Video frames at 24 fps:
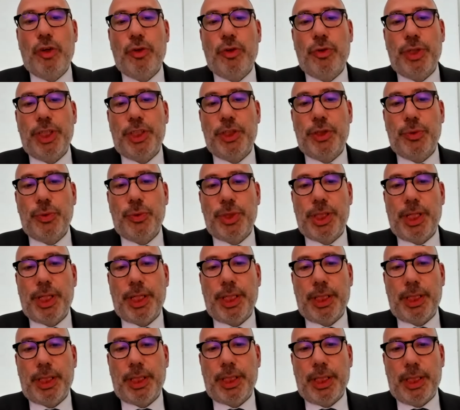
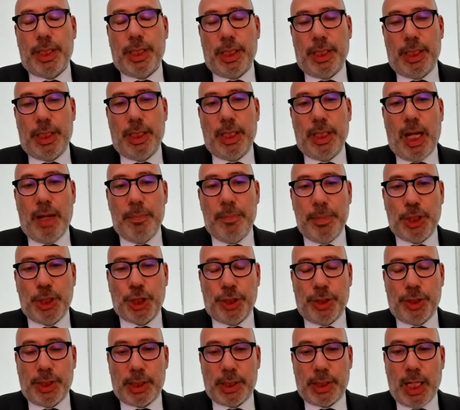reducing
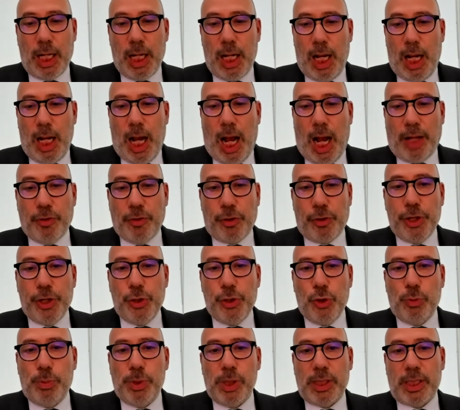emissions. And
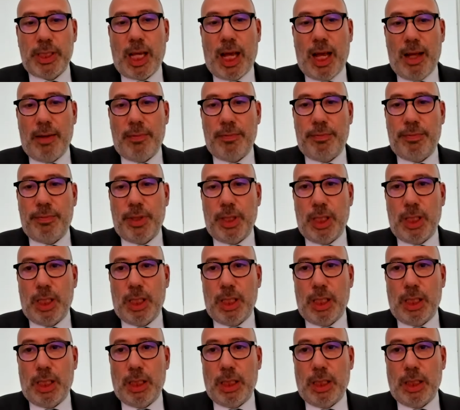renewables have
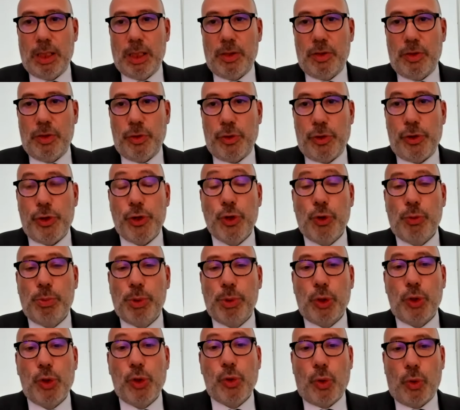the
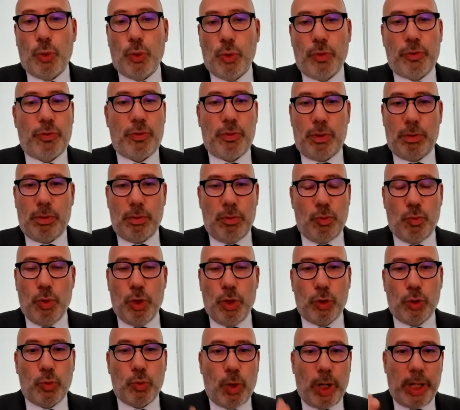renewable growth
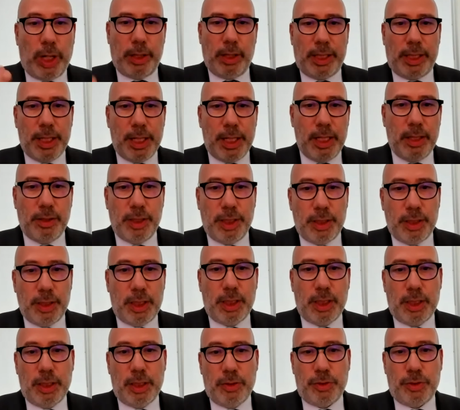worldwide, and here in
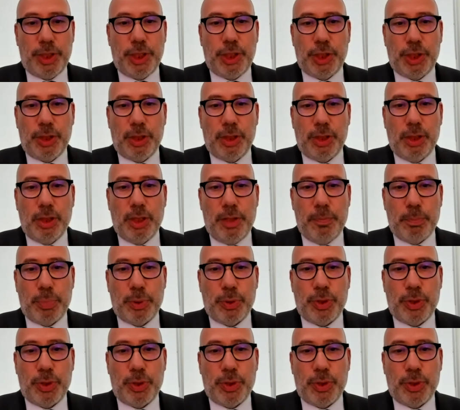the region in